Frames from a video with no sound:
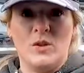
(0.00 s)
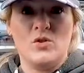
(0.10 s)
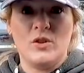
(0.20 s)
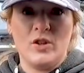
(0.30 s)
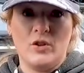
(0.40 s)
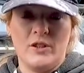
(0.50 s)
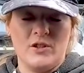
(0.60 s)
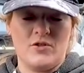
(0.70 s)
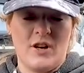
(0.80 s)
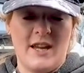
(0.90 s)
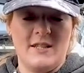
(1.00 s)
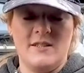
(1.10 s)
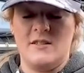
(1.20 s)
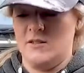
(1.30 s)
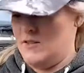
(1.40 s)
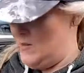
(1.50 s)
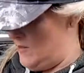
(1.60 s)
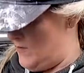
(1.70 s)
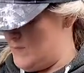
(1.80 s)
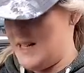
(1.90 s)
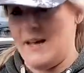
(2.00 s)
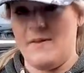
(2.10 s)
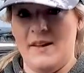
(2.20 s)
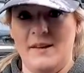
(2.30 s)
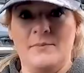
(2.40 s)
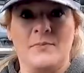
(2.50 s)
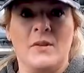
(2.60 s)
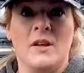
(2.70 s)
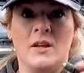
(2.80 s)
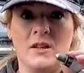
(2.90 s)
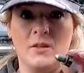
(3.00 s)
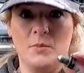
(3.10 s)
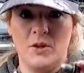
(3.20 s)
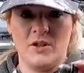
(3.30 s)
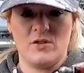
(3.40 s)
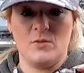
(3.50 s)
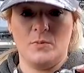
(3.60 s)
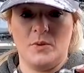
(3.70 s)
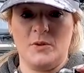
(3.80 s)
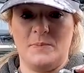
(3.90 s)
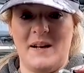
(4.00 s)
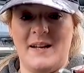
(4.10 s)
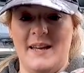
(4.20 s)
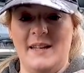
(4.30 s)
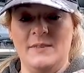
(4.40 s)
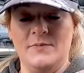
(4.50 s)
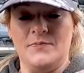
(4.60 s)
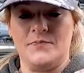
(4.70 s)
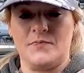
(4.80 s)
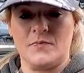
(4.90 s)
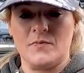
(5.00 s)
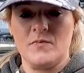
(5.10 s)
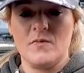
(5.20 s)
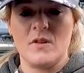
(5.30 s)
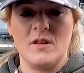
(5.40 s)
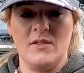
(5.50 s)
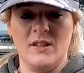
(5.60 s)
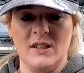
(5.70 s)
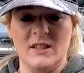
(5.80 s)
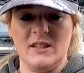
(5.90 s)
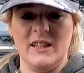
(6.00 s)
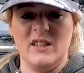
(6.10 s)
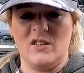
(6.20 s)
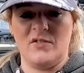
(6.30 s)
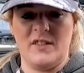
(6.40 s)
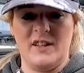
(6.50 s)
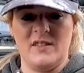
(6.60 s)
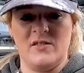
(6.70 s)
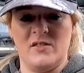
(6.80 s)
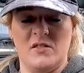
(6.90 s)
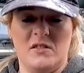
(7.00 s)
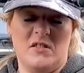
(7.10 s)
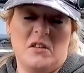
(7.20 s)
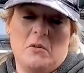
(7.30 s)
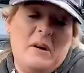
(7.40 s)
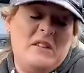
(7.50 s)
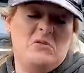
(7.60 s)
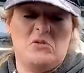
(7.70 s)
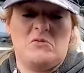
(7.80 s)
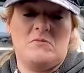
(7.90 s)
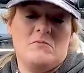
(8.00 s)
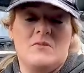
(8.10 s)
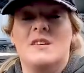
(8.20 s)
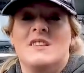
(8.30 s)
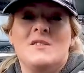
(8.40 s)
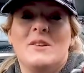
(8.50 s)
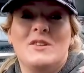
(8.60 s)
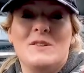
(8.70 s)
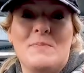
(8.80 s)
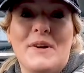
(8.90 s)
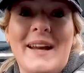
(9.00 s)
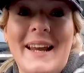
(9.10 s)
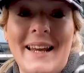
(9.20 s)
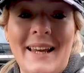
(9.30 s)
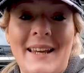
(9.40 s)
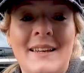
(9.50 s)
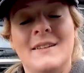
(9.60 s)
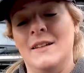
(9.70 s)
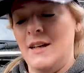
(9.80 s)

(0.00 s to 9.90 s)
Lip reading: Once all your oil's drained from down there, you can put your sump plug back in. Give it a little clean off first. I don't know why, just so it looks pretty.